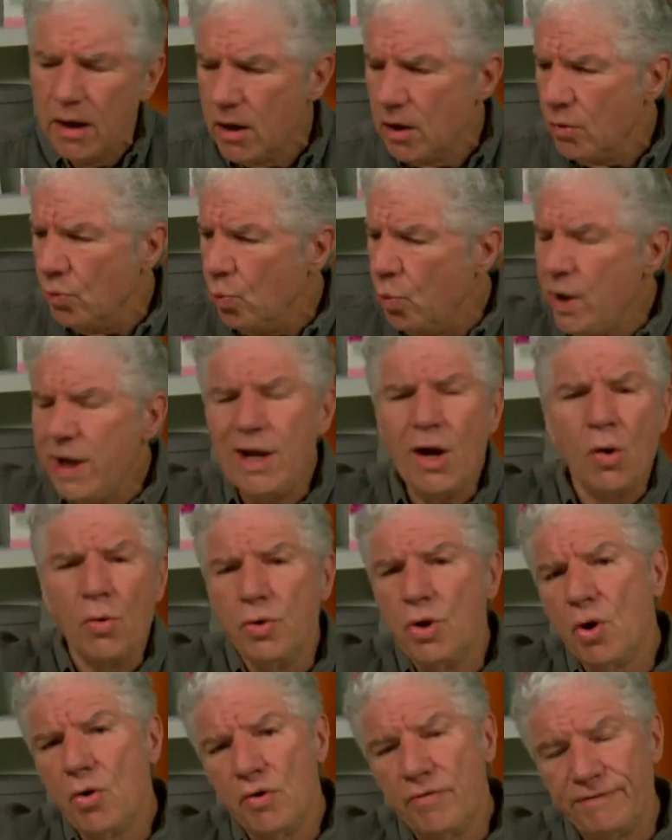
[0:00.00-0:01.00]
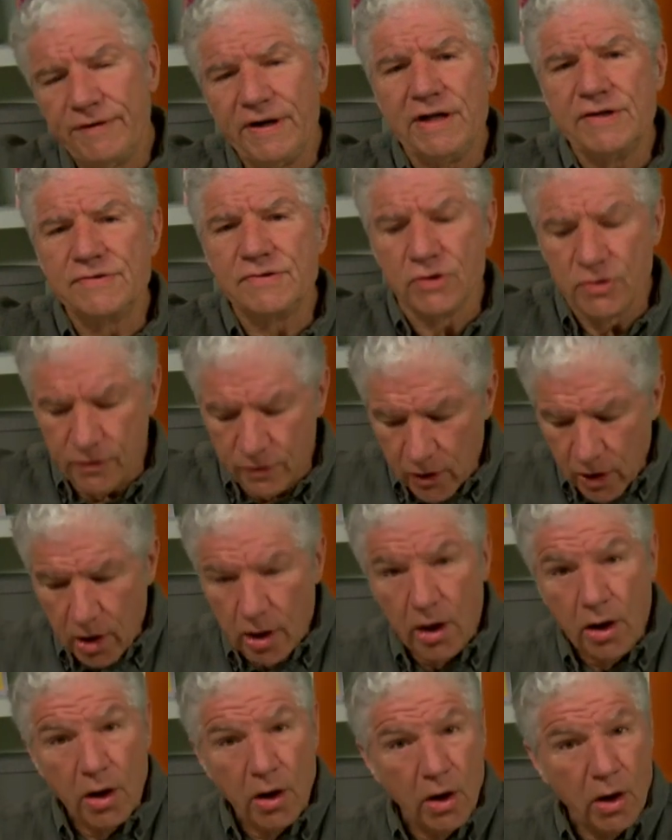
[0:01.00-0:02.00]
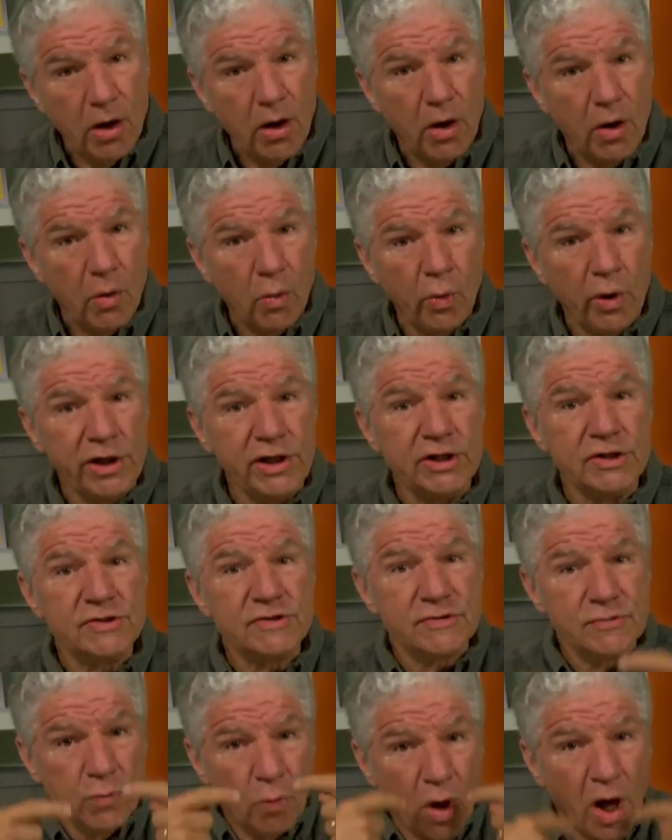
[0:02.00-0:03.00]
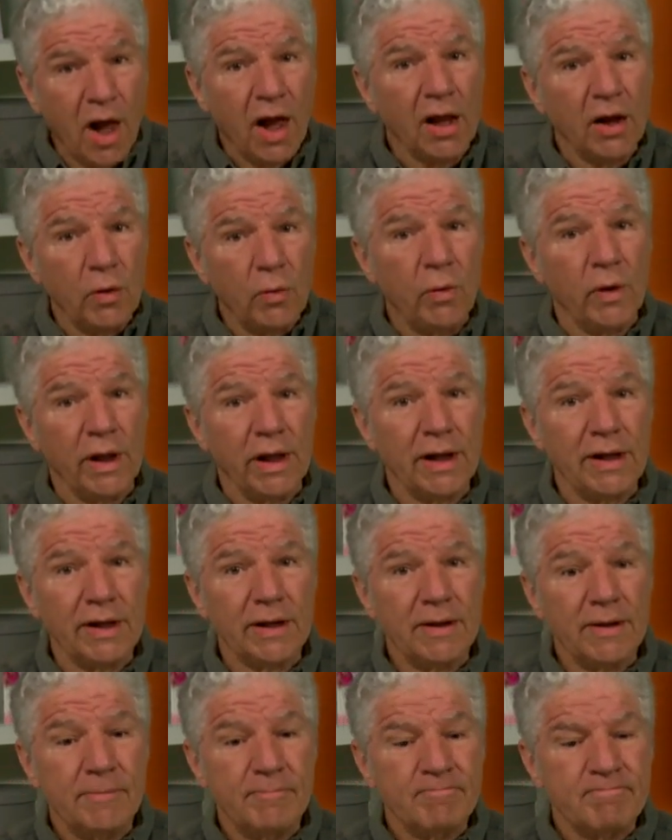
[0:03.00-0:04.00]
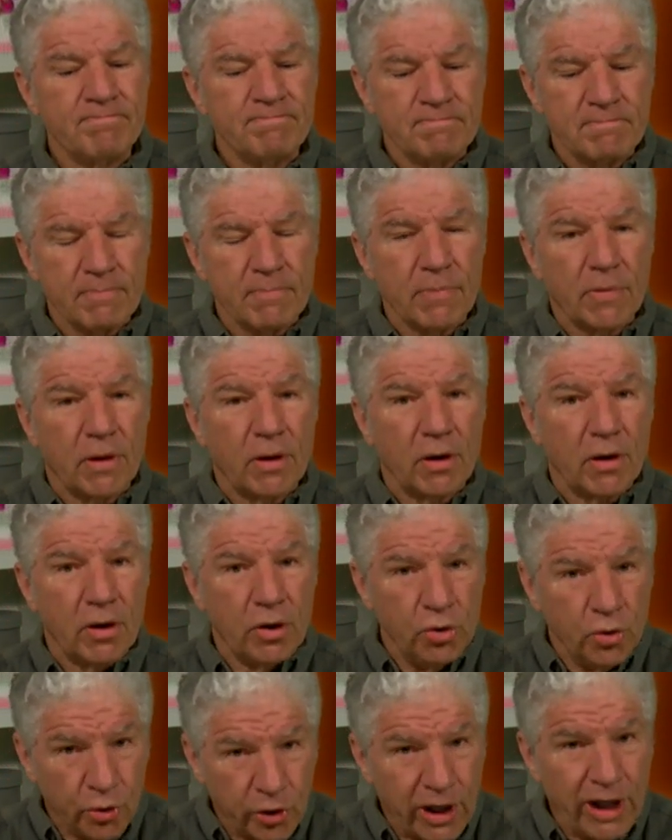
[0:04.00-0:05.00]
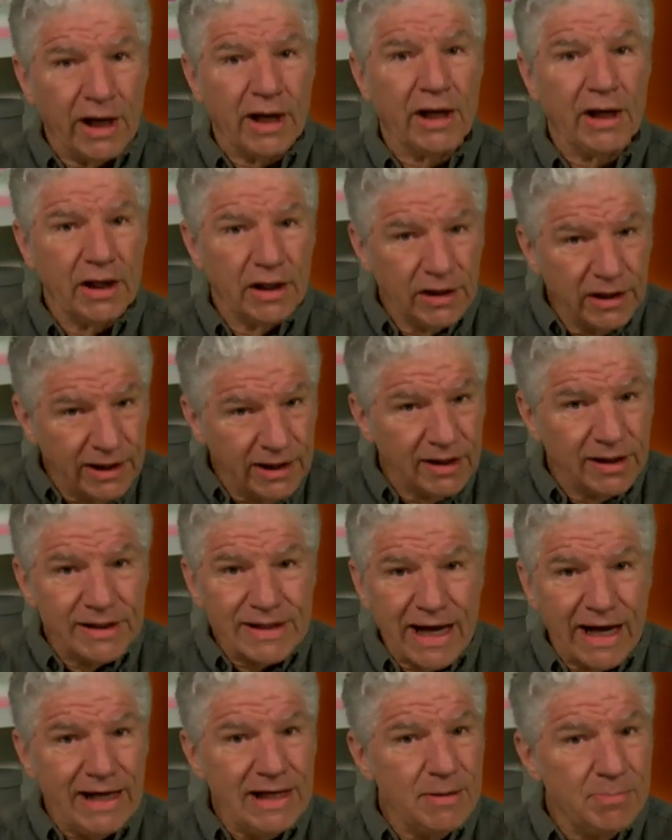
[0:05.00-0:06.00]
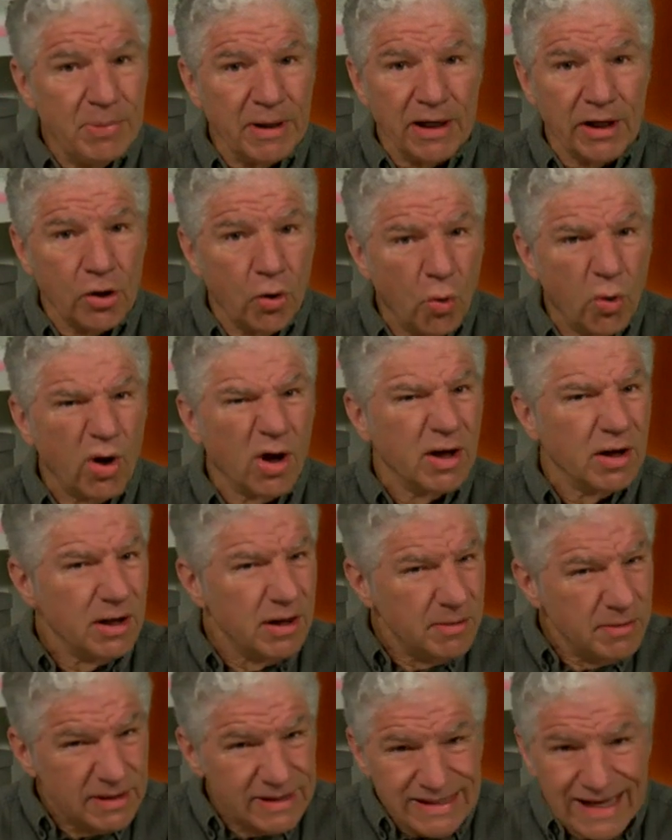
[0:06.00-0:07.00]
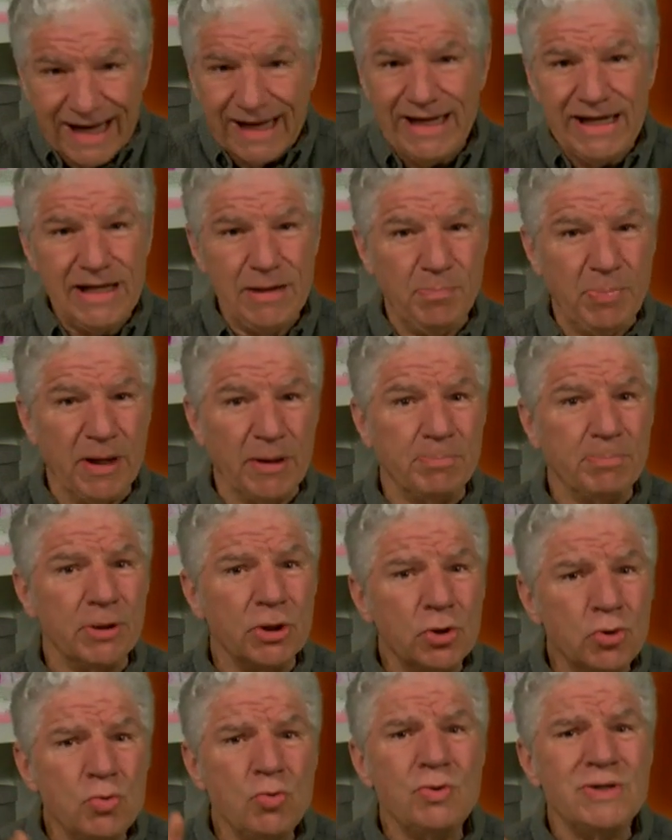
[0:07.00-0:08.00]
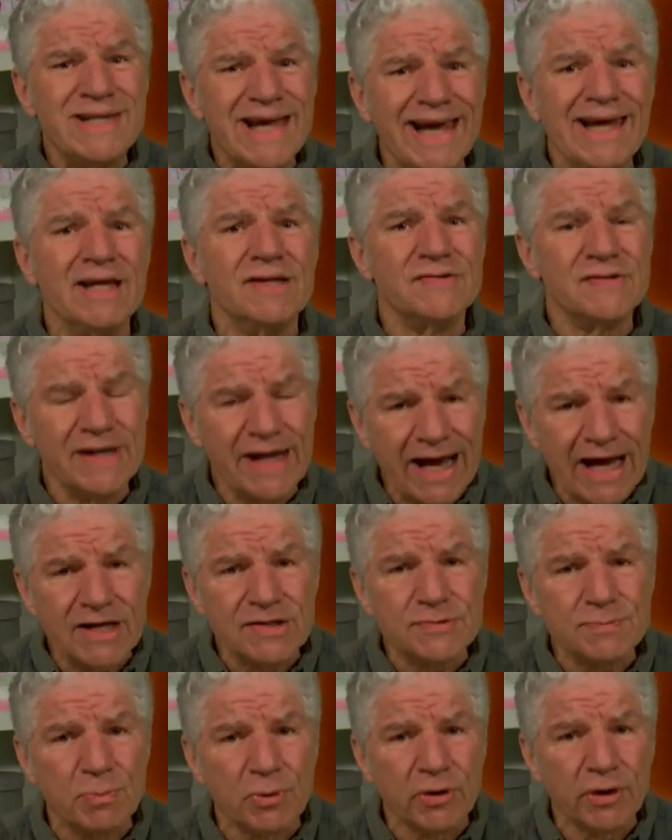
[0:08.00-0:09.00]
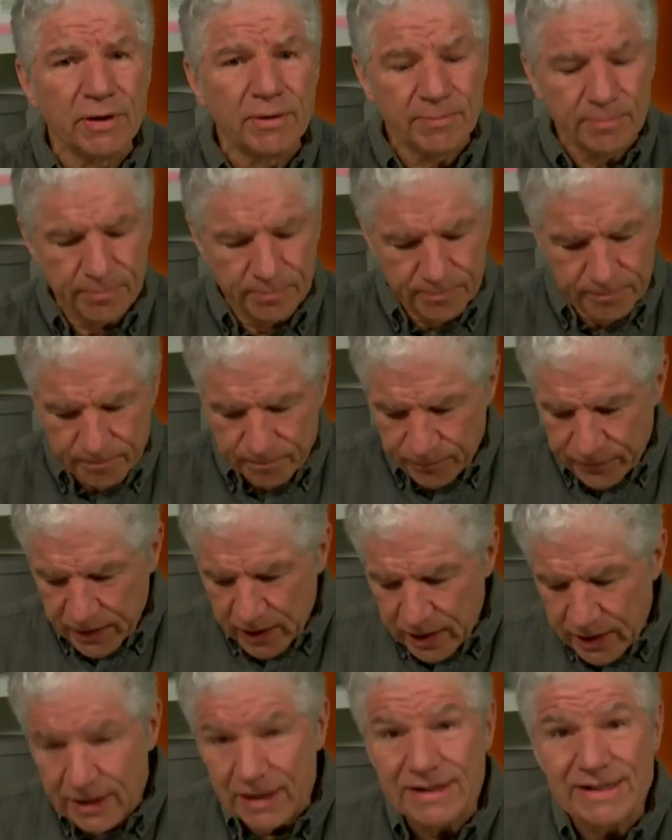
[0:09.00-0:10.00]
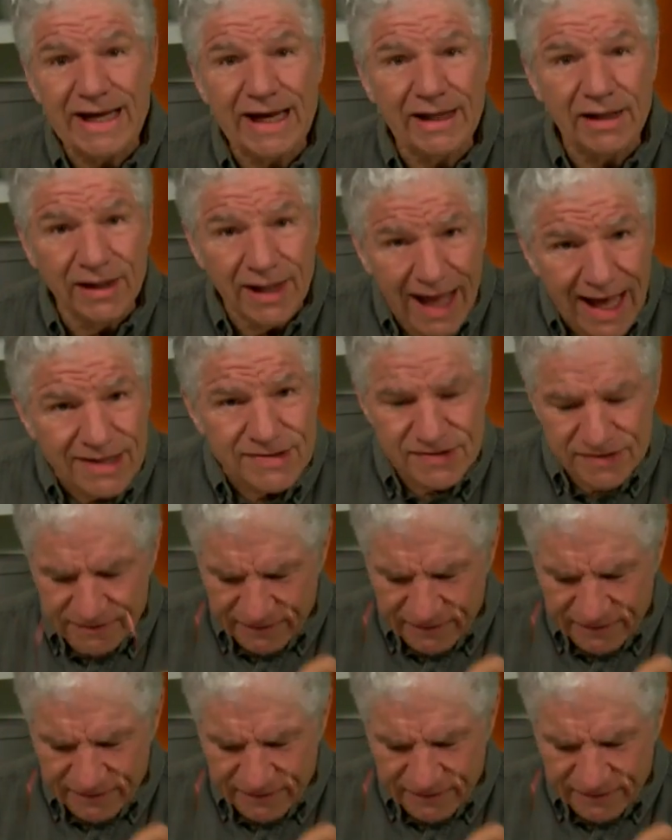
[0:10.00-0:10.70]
We don't know if it isn't good. When you swallow it, you're getting a little tiny bit of corn. Tiny bit, but who takes an aspirin? You take lots of